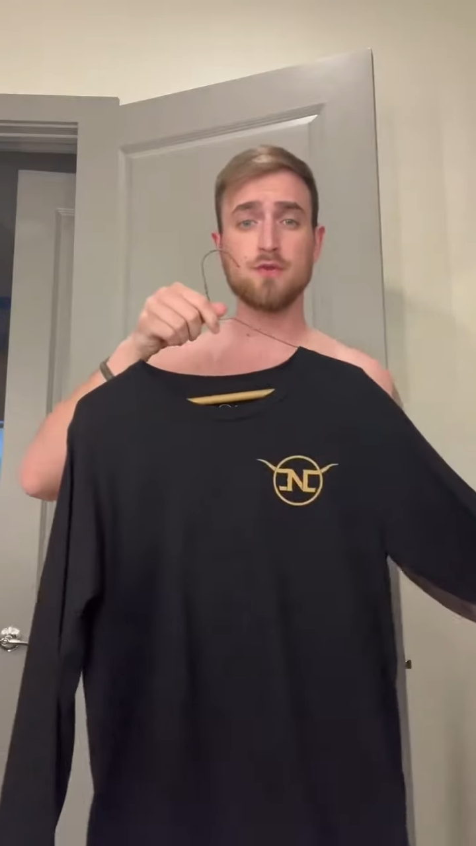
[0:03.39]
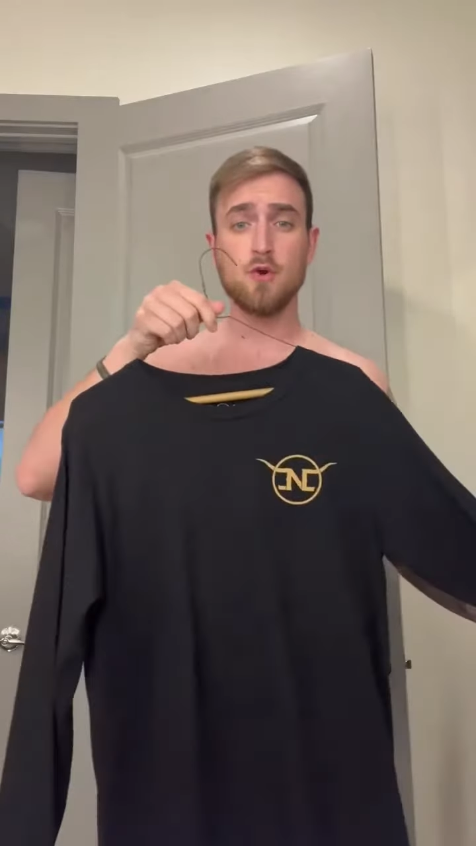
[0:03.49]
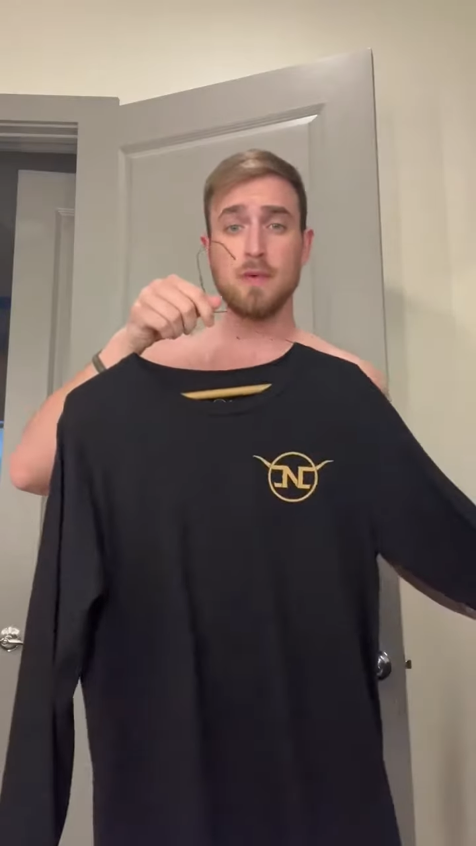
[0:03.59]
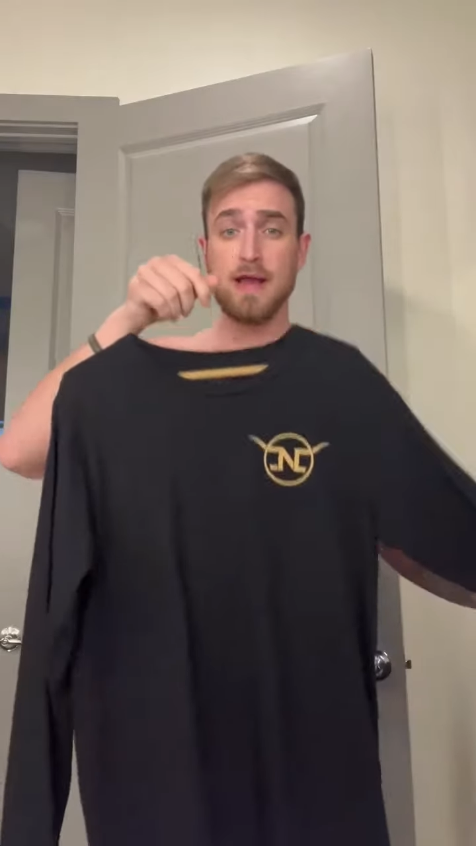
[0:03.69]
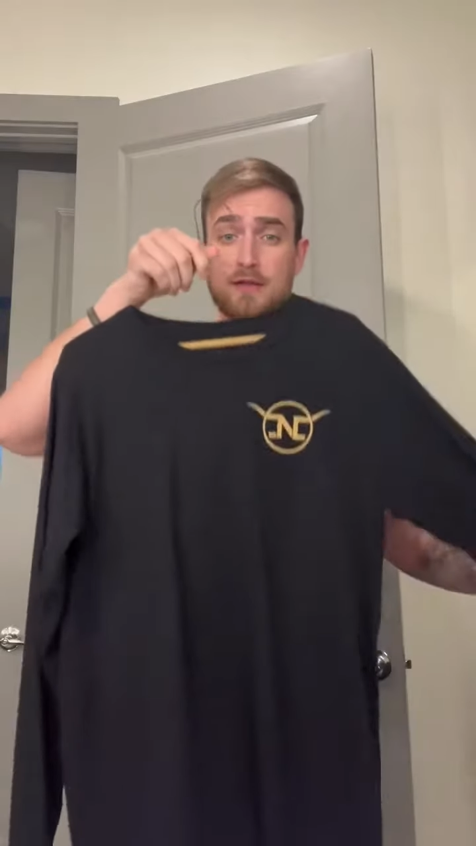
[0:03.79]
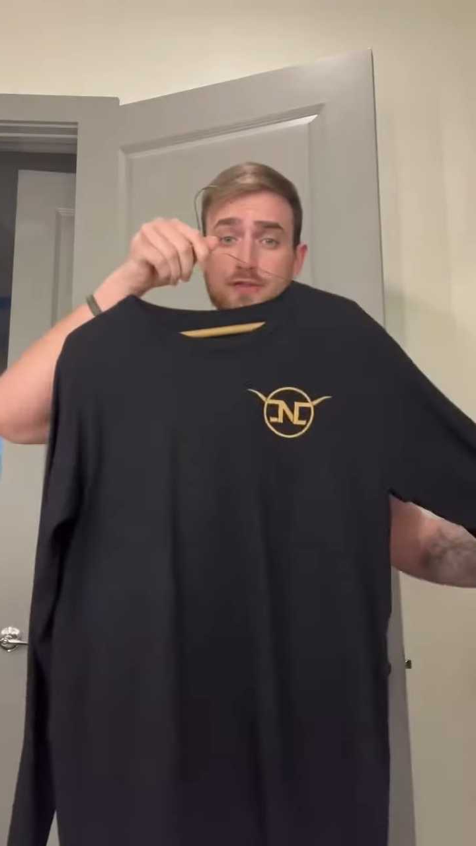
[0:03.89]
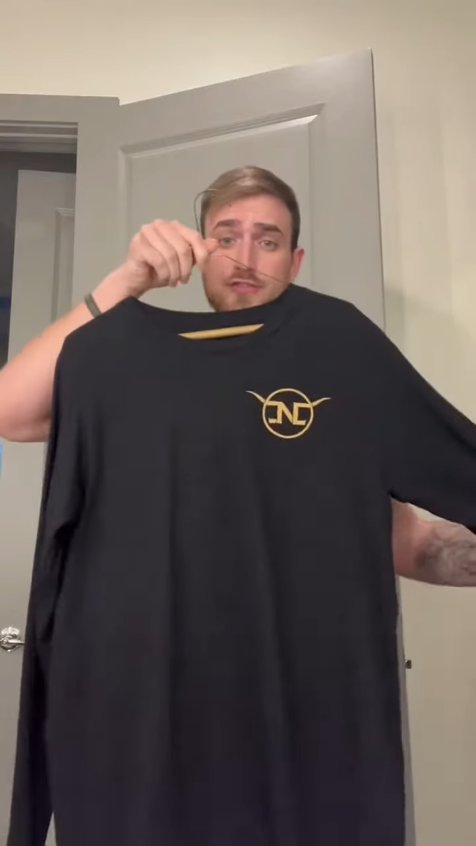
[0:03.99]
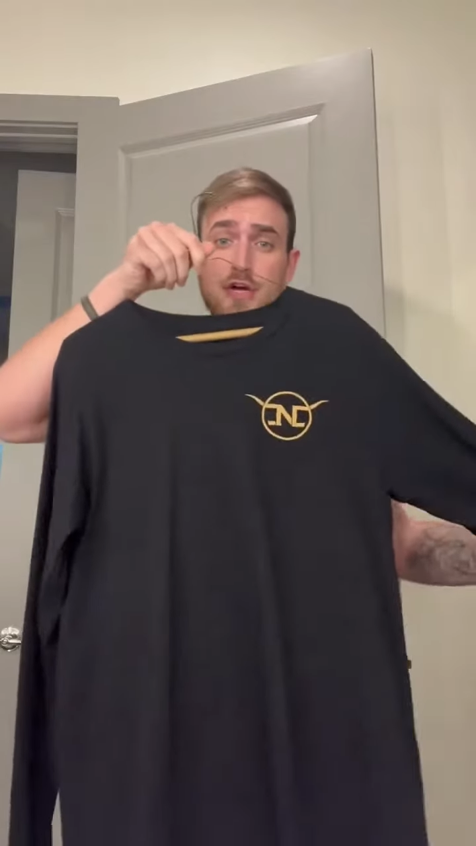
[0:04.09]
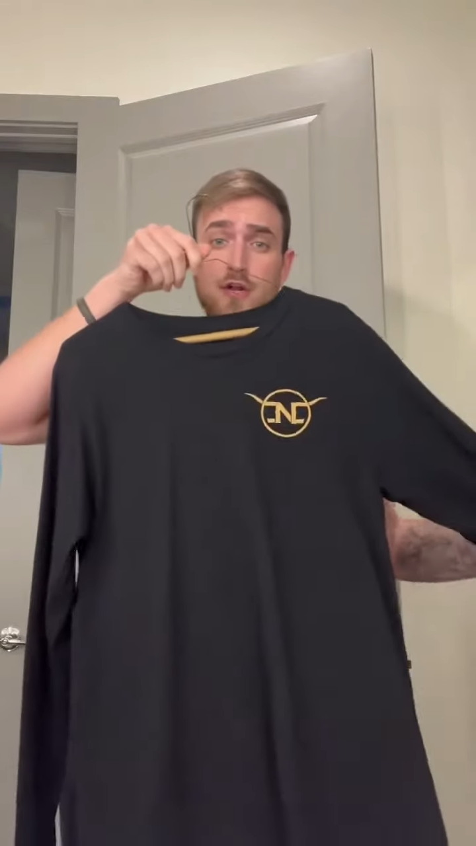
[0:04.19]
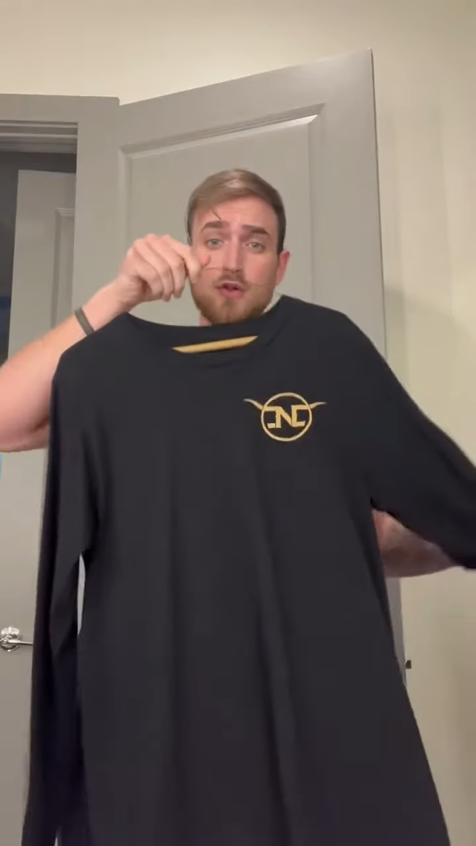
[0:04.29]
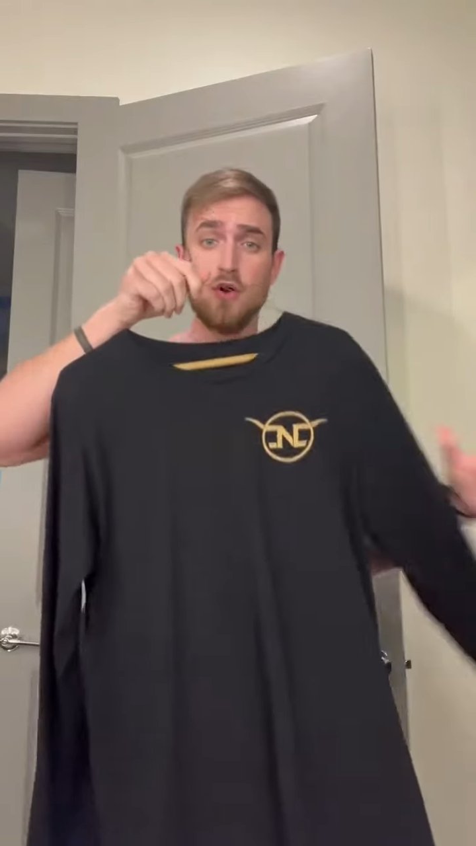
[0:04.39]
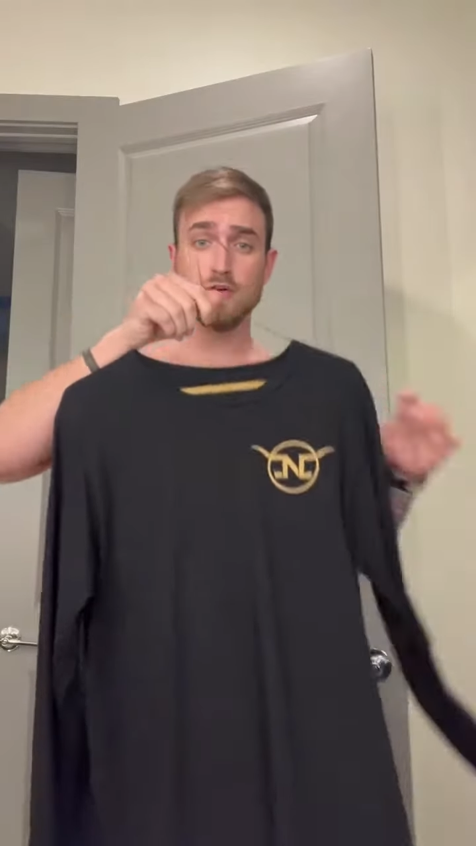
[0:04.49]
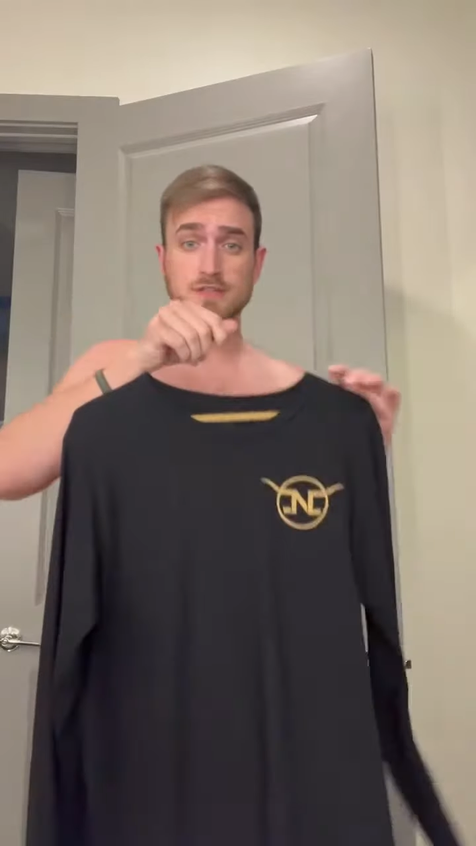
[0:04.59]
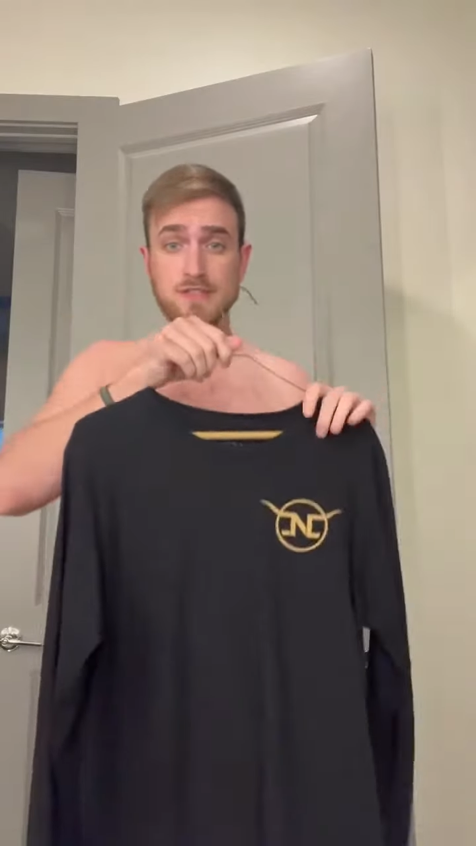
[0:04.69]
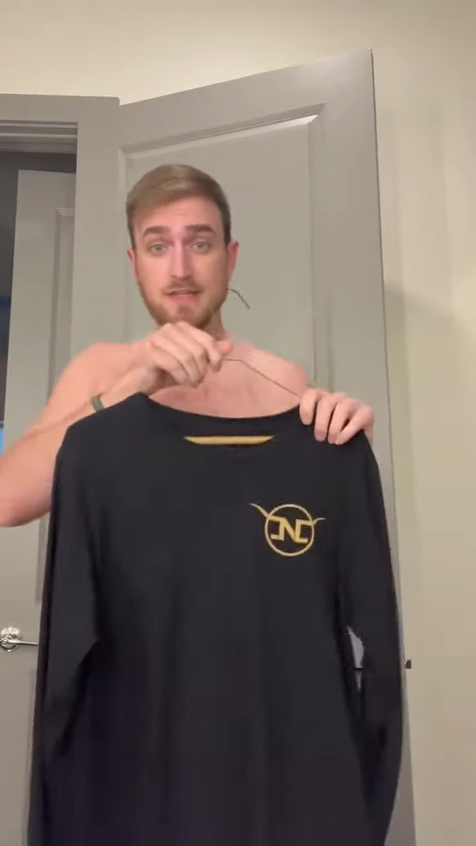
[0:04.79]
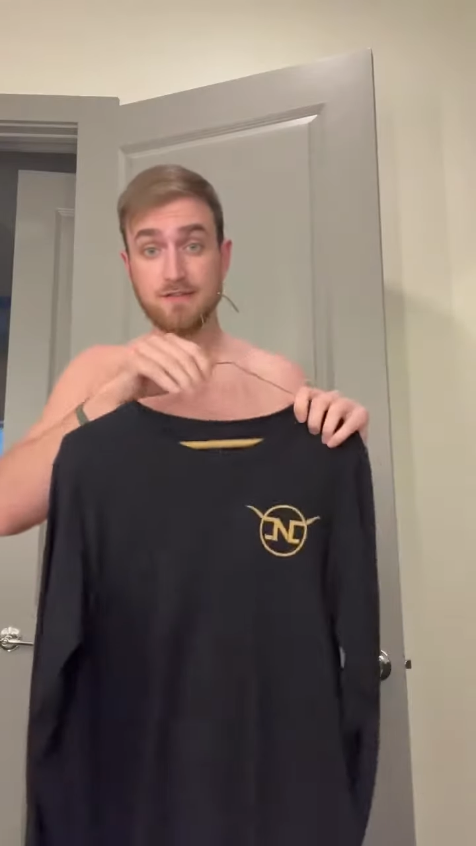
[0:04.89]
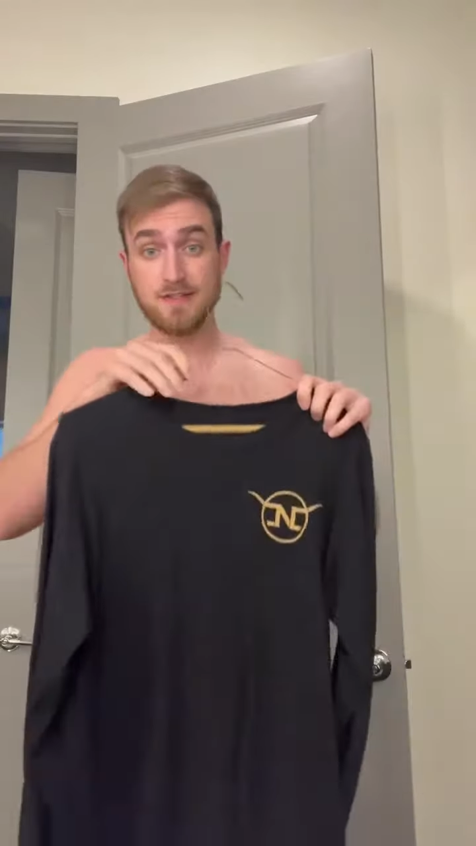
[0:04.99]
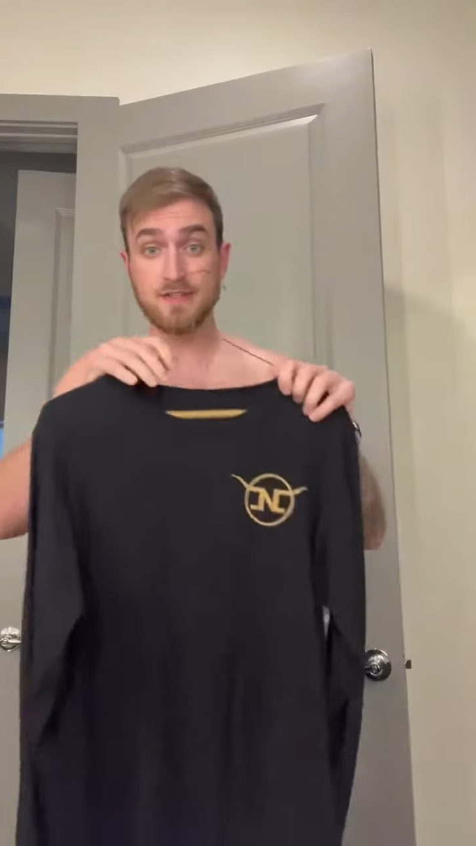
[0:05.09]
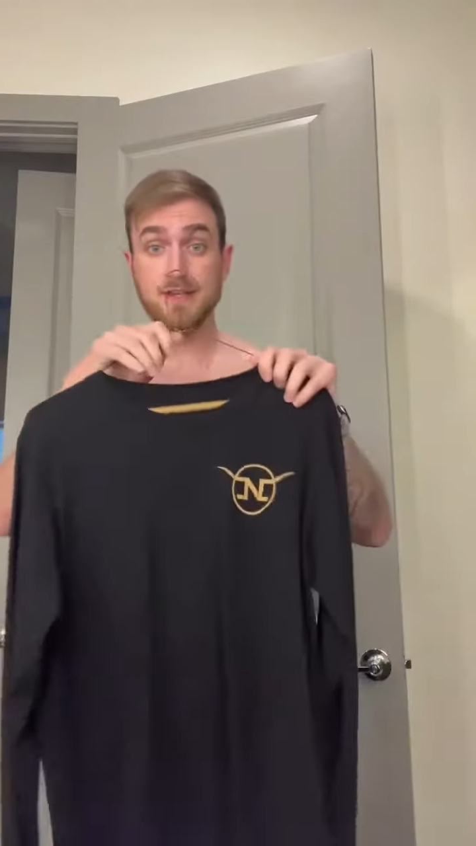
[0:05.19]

throwback Luciano long sleeve. It's